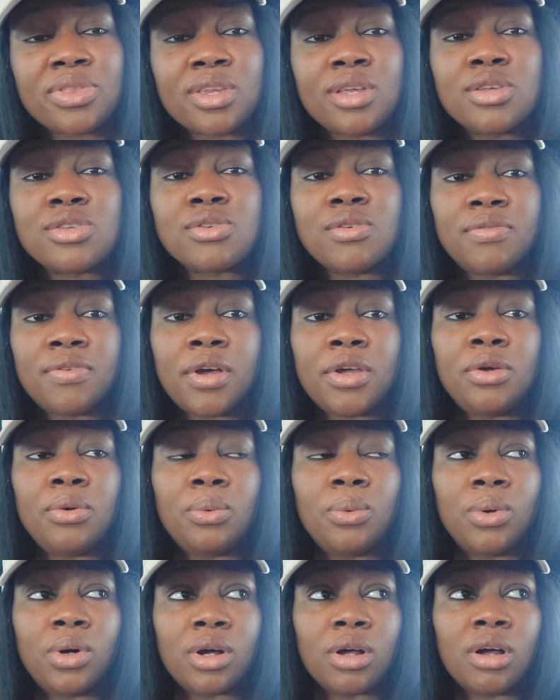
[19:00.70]
So far you
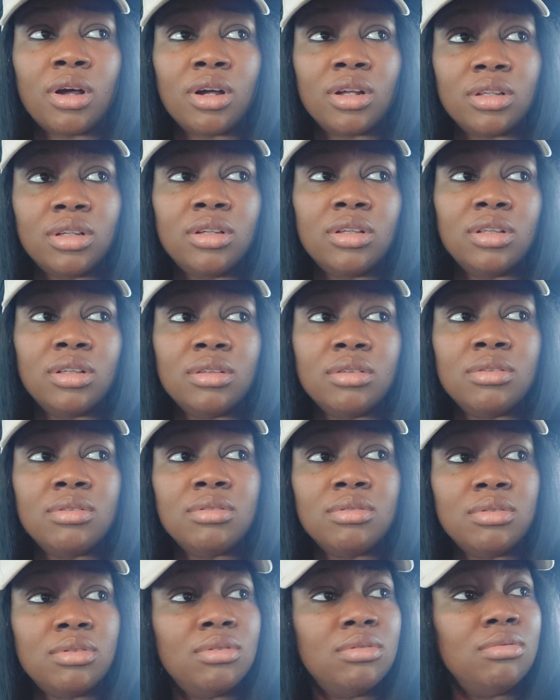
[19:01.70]
work hard in
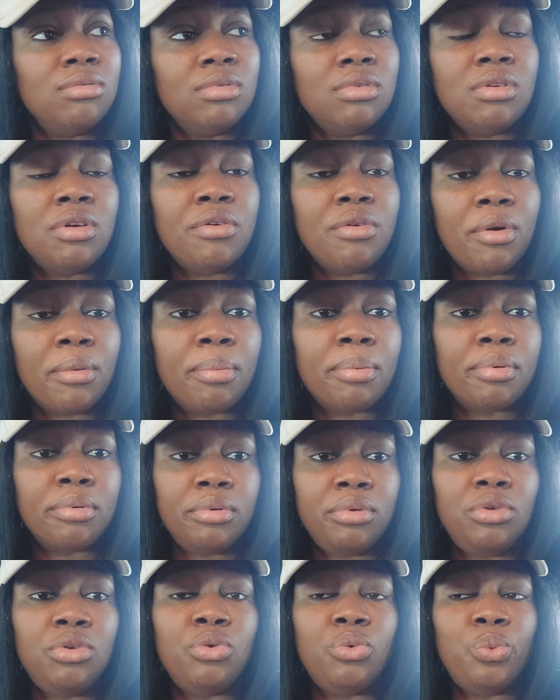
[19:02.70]
Europe,
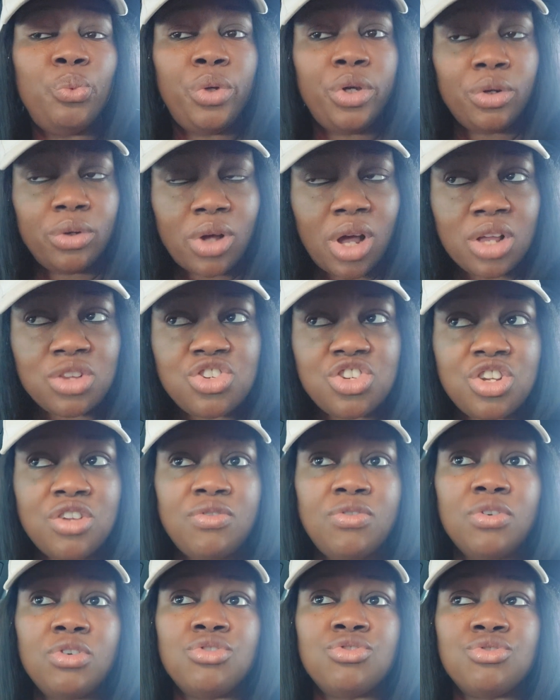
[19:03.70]
you will
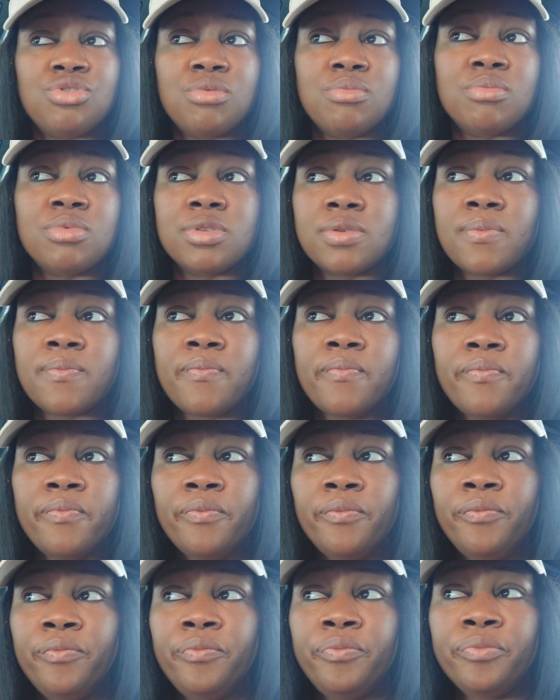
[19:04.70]
achieve your dreams.
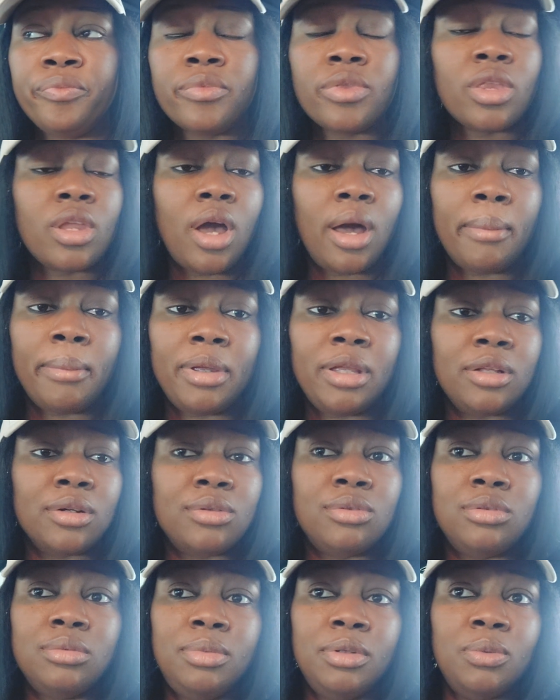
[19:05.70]
I mean,
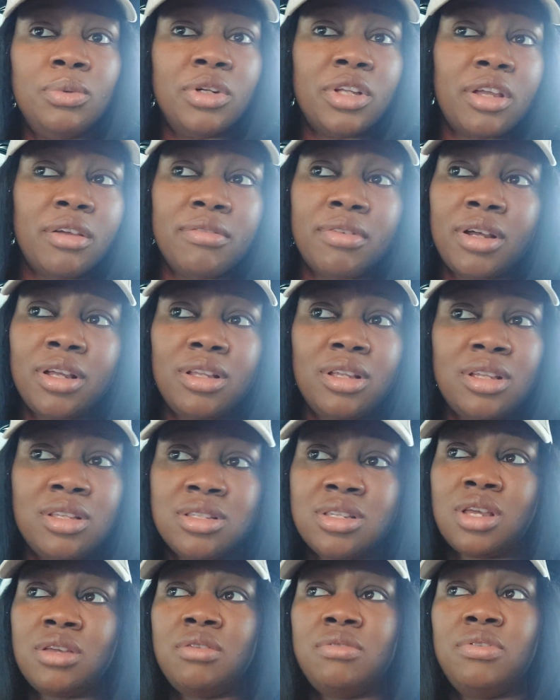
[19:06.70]
it could be whatever it
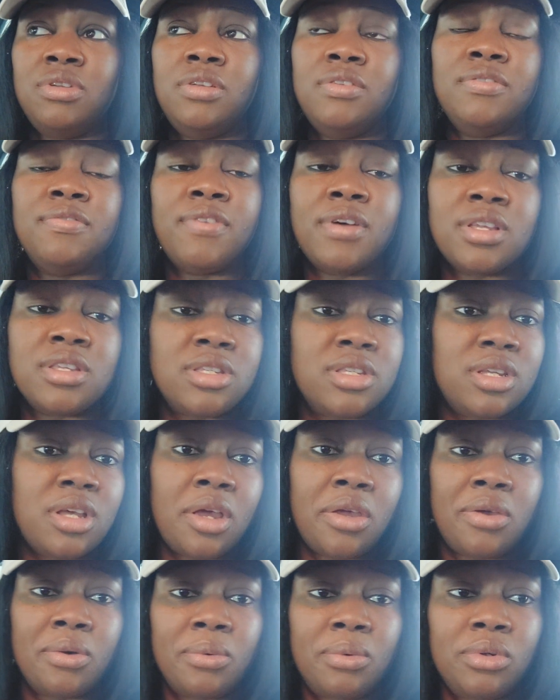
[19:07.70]
is that you really fancy
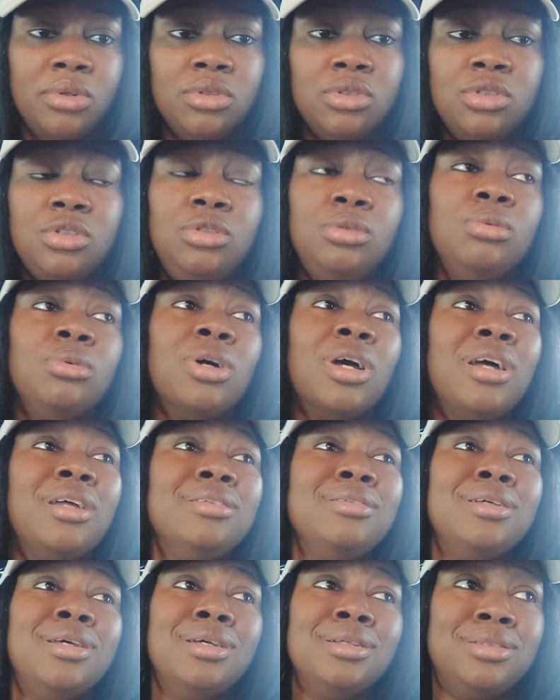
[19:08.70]
and you want, you
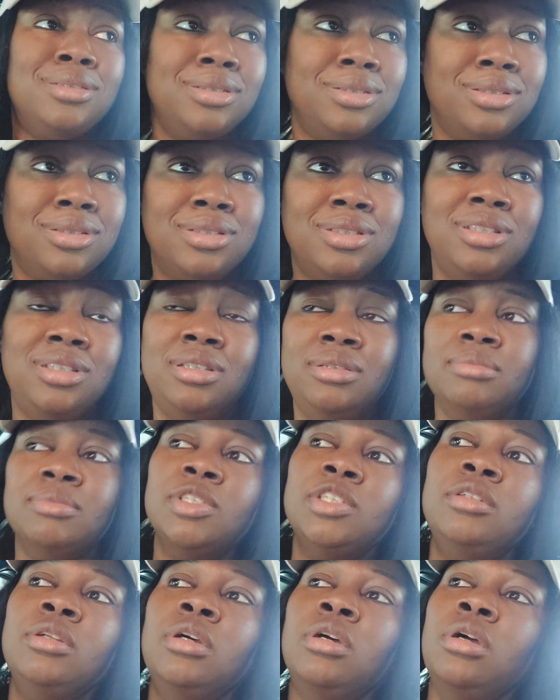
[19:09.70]
can get it. See,
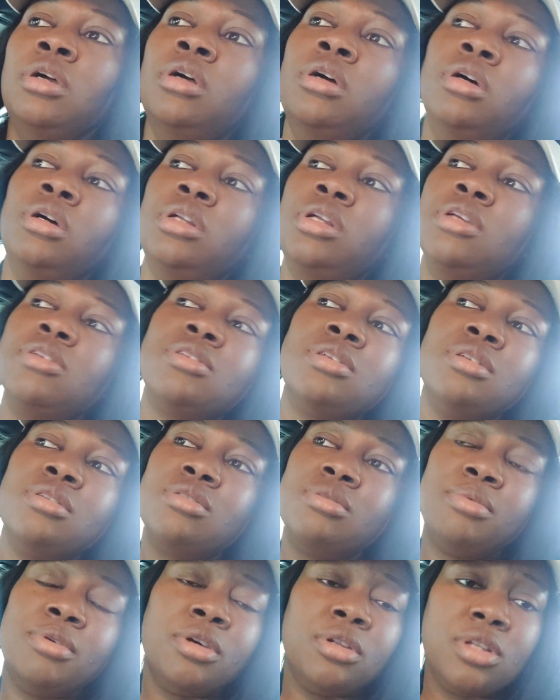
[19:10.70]
honestly,
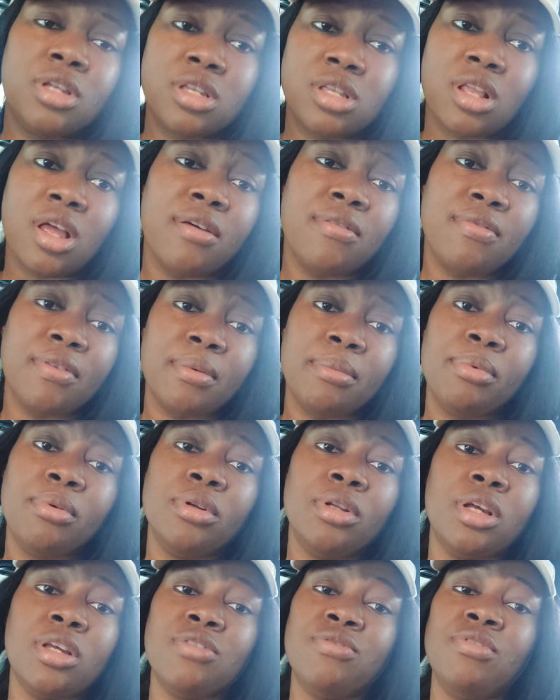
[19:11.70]
to be honest, life
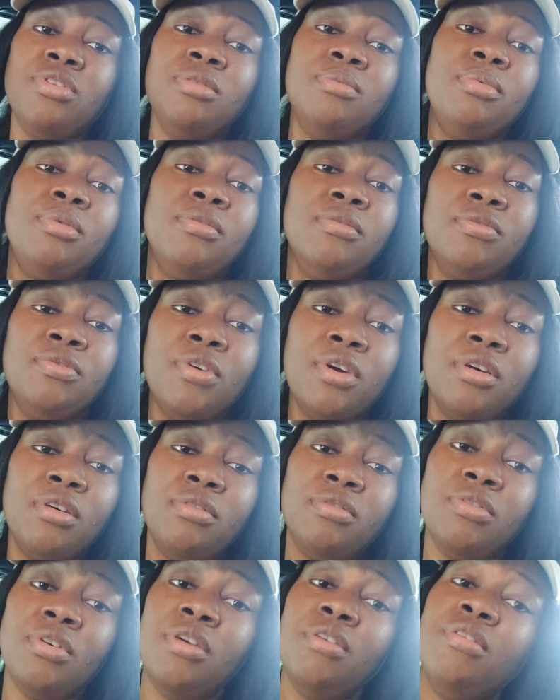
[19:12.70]
abroad has really been very,
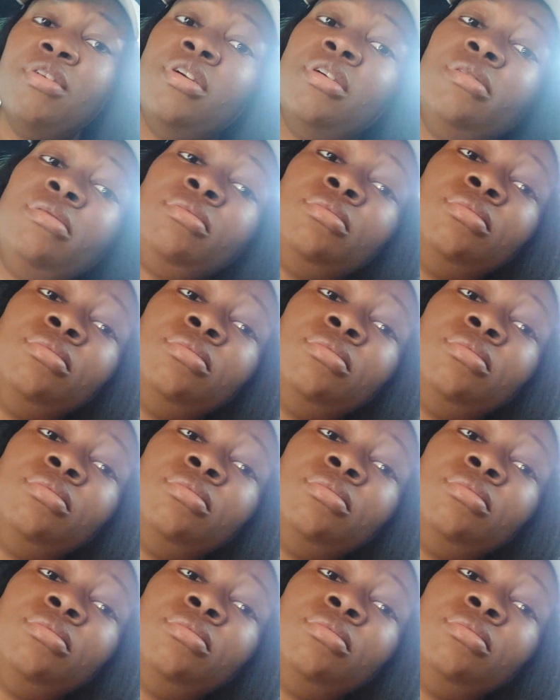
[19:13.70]
very